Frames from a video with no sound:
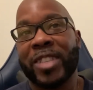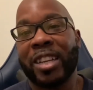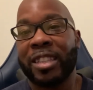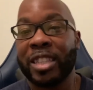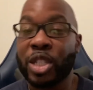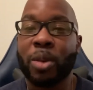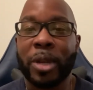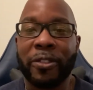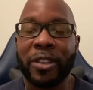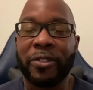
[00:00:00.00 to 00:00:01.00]
This is going to be a
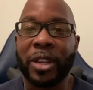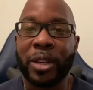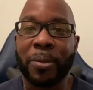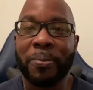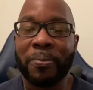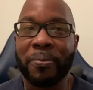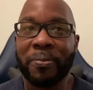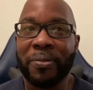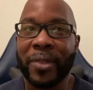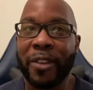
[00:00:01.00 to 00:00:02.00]
fun video
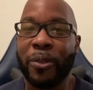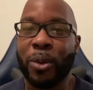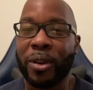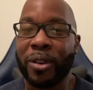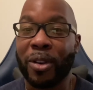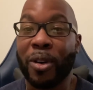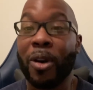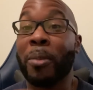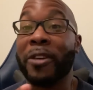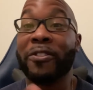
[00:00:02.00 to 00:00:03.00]
for all
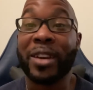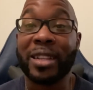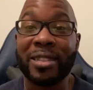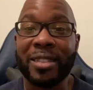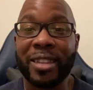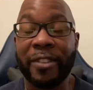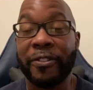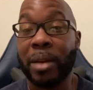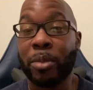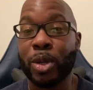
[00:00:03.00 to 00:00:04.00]
my friends and
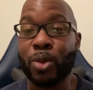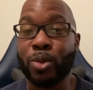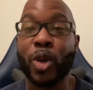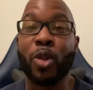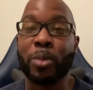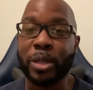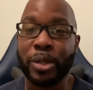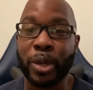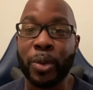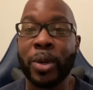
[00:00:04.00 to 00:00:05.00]
family who told me
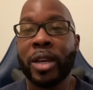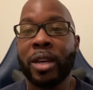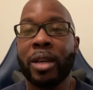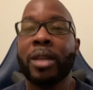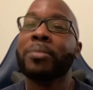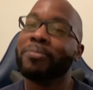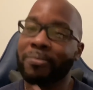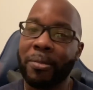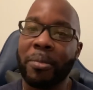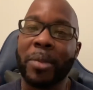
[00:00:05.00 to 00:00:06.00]
so.
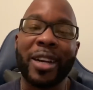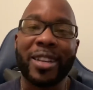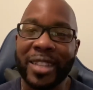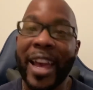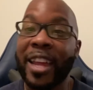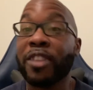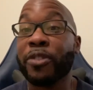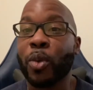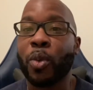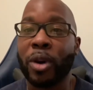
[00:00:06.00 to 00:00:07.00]
My cousin Eddie, for
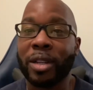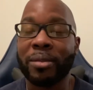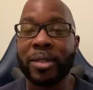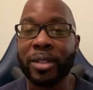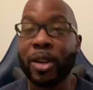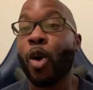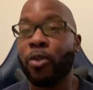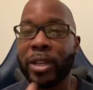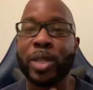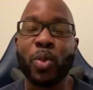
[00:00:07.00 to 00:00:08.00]
one.
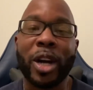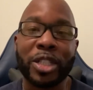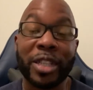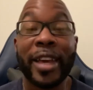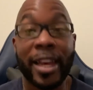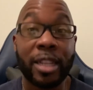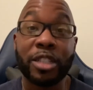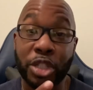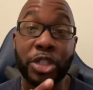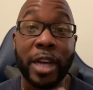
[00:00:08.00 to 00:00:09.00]
Hopefully he's watching. Eddie, this is
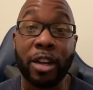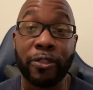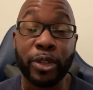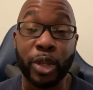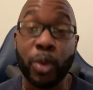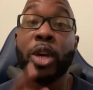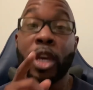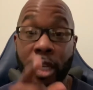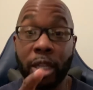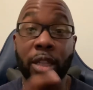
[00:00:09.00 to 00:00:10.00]
a shout out for you.
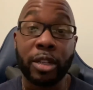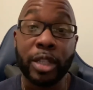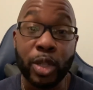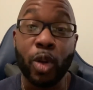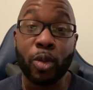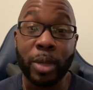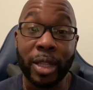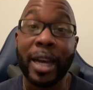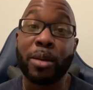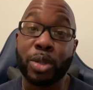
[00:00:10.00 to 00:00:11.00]
You literally told me
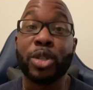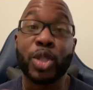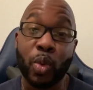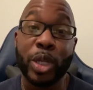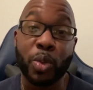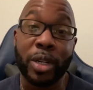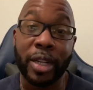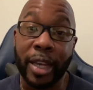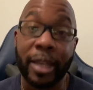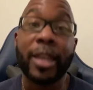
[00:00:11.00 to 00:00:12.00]
that I was going to switch one
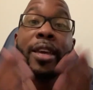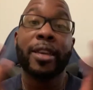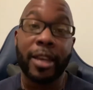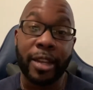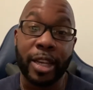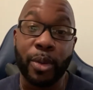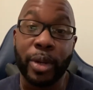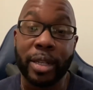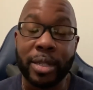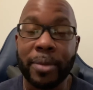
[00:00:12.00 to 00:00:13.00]
day, and here it
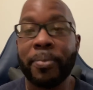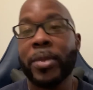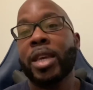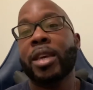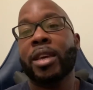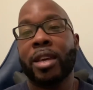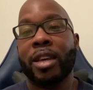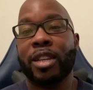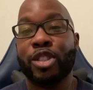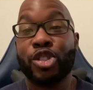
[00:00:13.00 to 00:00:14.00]
is.
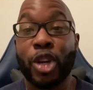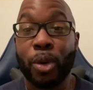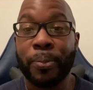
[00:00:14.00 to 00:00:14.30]
So,